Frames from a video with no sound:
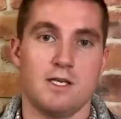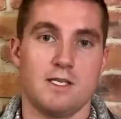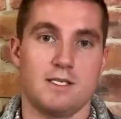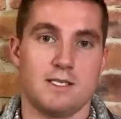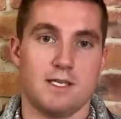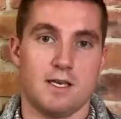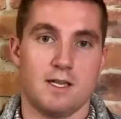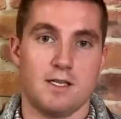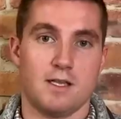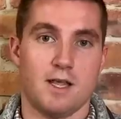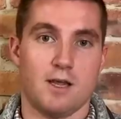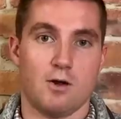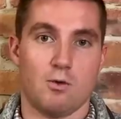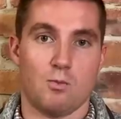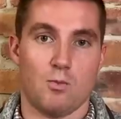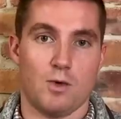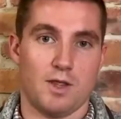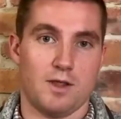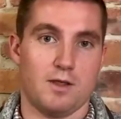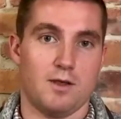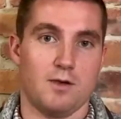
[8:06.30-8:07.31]
sitting there
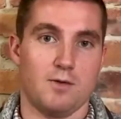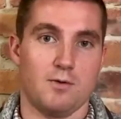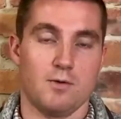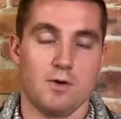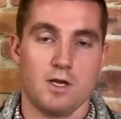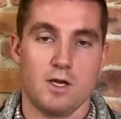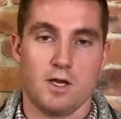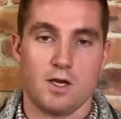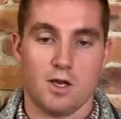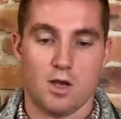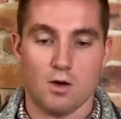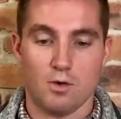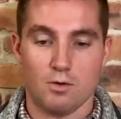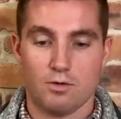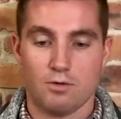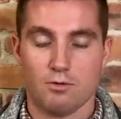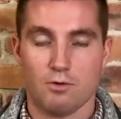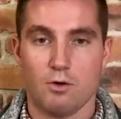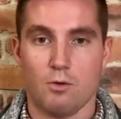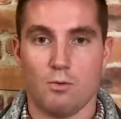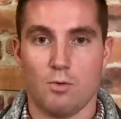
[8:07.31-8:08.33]
with you. Go
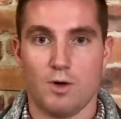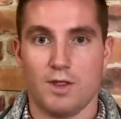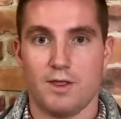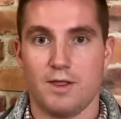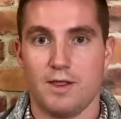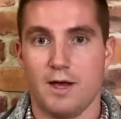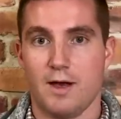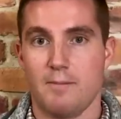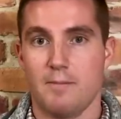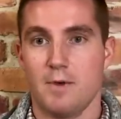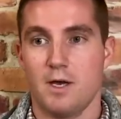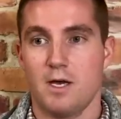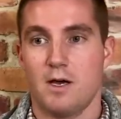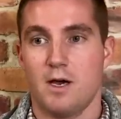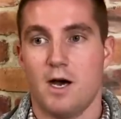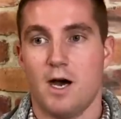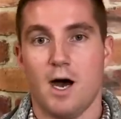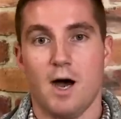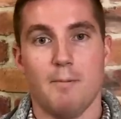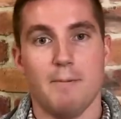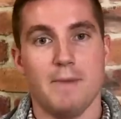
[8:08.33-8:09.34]
through it with them.
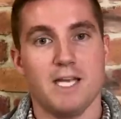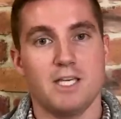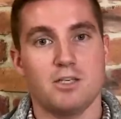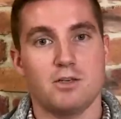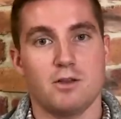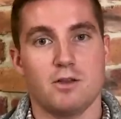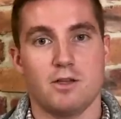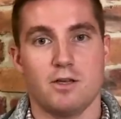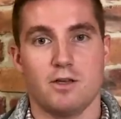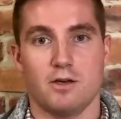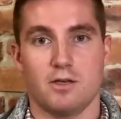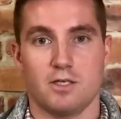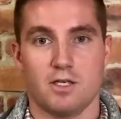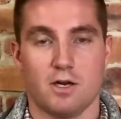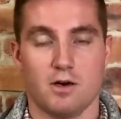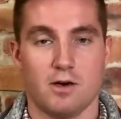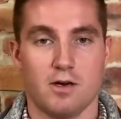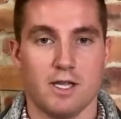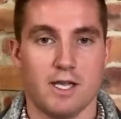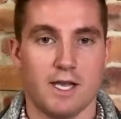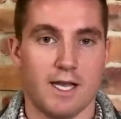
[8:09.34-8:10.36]
Make sure that your
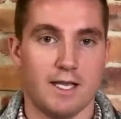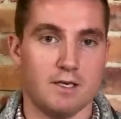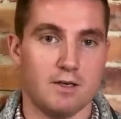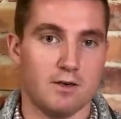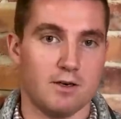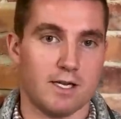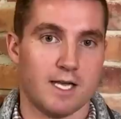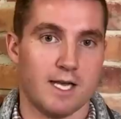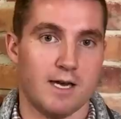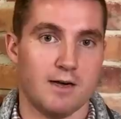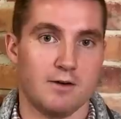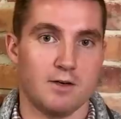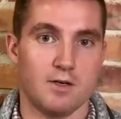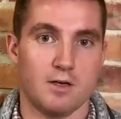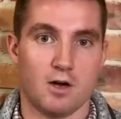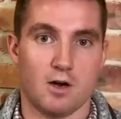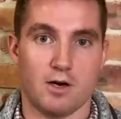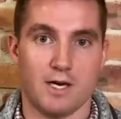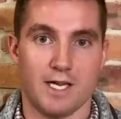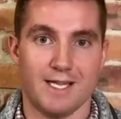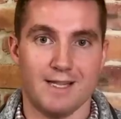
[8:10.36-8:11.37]
attorney and your accountant
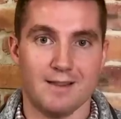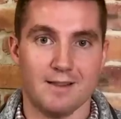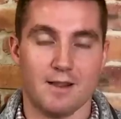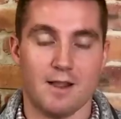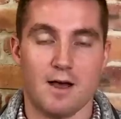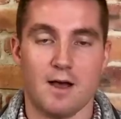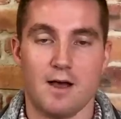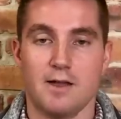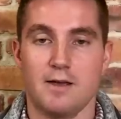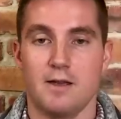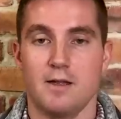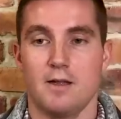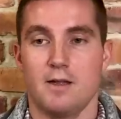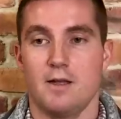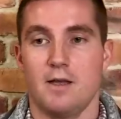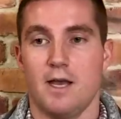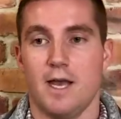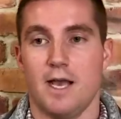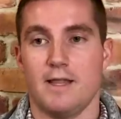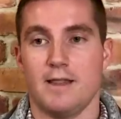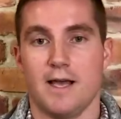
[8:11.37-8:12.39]
are in line
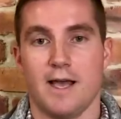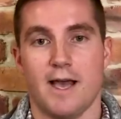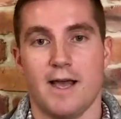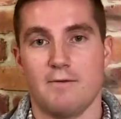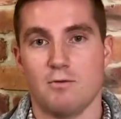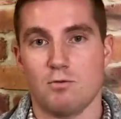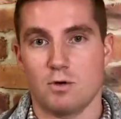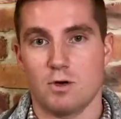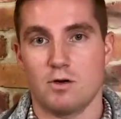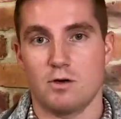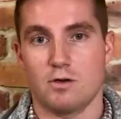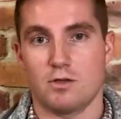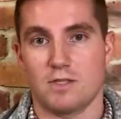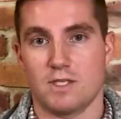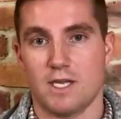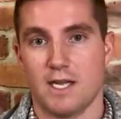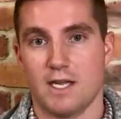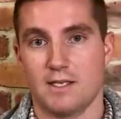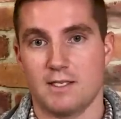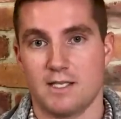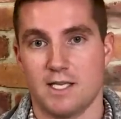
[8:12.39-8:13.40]
and that everyone
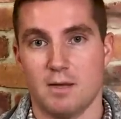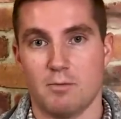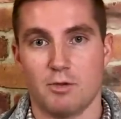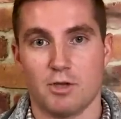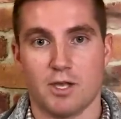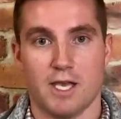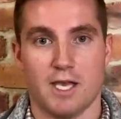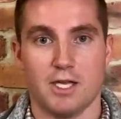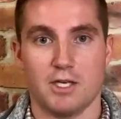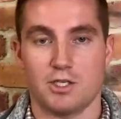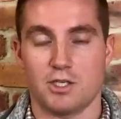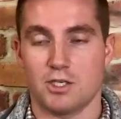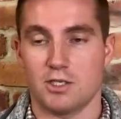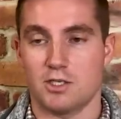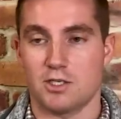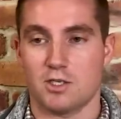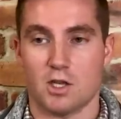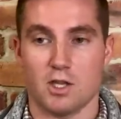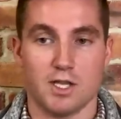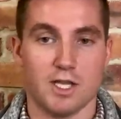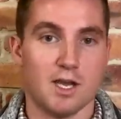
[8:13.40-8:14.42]
understands the
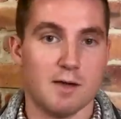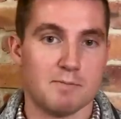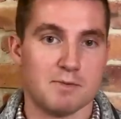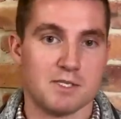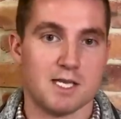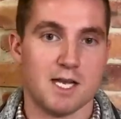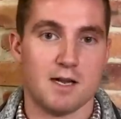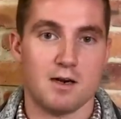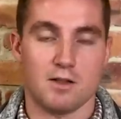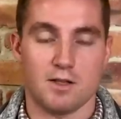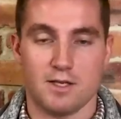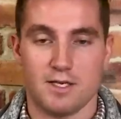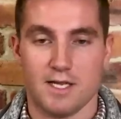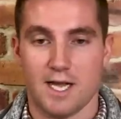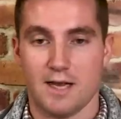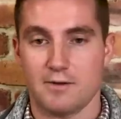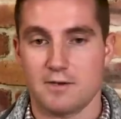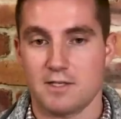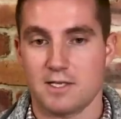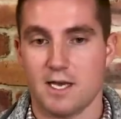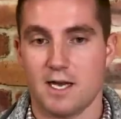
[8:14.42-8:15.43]
implications on the upside, on the
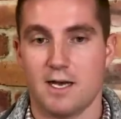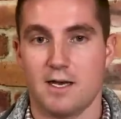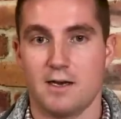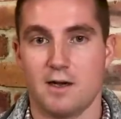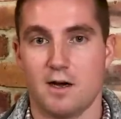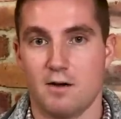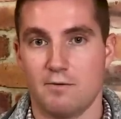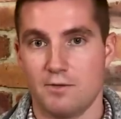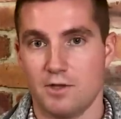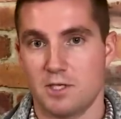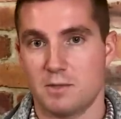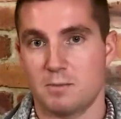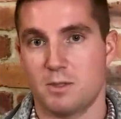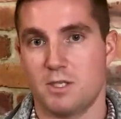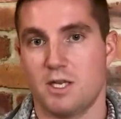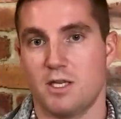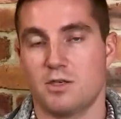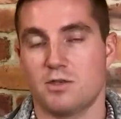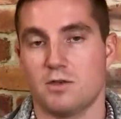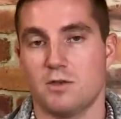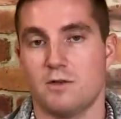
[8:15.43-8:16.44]
downside of this
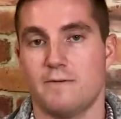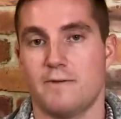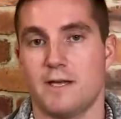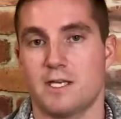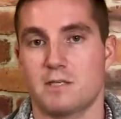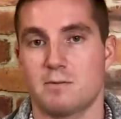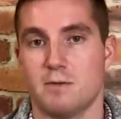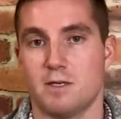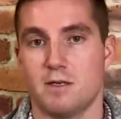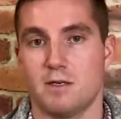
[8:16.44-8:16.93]
potential investment,